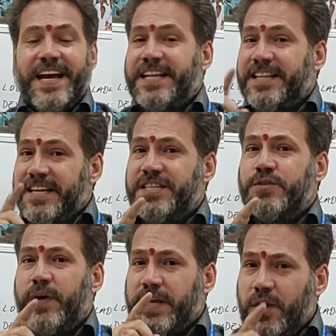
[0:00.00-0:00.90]
And this
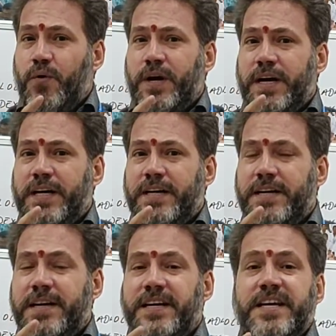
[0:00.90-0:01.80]
is where
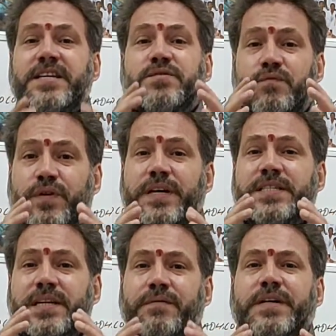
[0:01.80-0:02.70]
yoga is very,